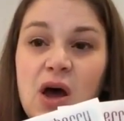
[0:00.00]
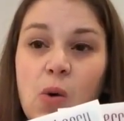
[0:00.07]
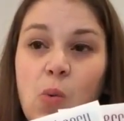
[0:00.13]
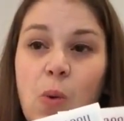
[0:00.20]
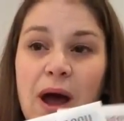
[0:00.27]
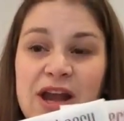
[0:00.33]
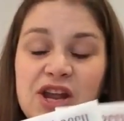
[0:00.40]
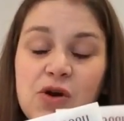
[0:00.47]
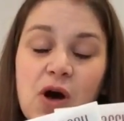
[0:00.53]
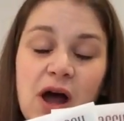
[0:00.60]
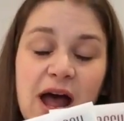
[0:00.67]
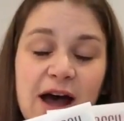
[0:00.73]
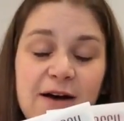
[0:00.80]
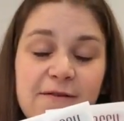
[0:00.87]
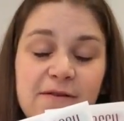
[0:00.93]
when you
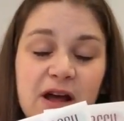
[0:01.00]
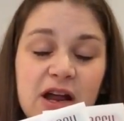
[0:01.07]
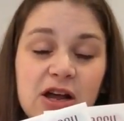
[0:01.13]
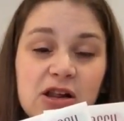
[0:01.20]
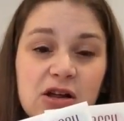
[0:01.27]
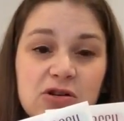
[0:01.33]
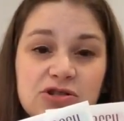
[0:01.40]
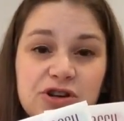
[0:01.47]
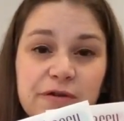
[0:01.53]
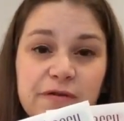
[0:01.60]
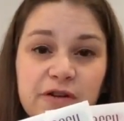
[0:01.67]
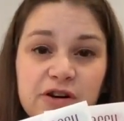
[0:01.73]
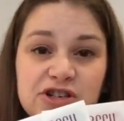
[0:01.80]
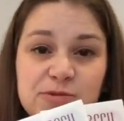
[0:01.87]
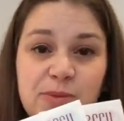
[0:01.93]
have enclosed your
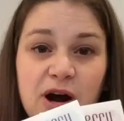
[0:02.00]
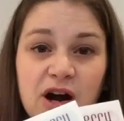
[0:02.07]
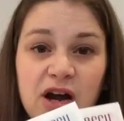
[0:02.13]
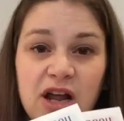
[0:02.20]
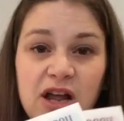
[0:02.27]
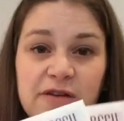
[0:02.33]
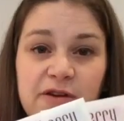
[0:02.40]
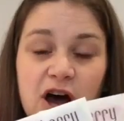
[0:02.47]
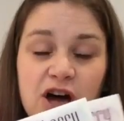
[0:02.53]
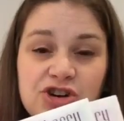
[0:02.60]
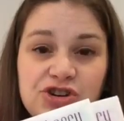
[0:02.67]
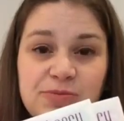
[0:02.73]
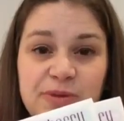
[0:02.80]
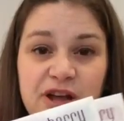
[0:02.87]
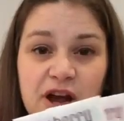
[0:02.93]
first party of
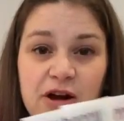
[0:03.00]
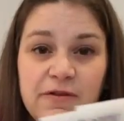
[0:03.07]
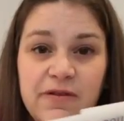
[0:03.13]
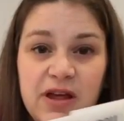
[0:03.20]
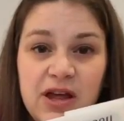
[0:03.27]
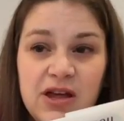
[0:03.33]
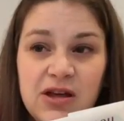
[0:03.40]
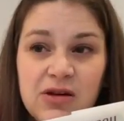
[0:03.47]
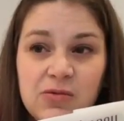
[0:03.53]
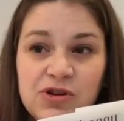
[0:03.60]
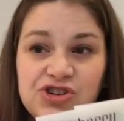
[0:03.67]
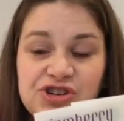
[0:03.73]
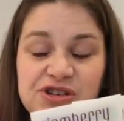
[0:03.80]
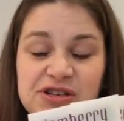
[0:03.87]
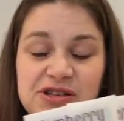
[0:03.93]
100 PRV,
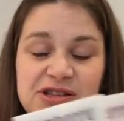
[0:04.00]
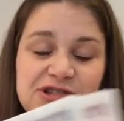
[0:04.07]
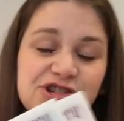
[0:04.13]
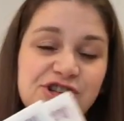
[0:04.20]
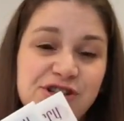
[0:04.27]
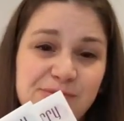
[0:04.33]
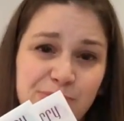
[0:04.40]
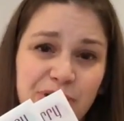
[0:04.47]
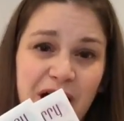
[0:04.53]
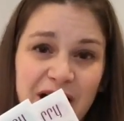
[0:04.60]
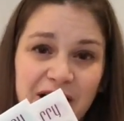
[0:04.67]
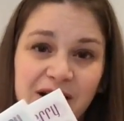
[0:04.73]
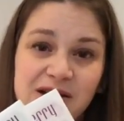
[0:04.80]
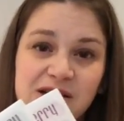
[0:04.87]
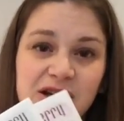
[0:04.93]
which is just
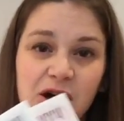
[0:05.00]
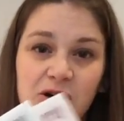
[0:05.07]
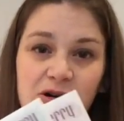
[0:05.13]
product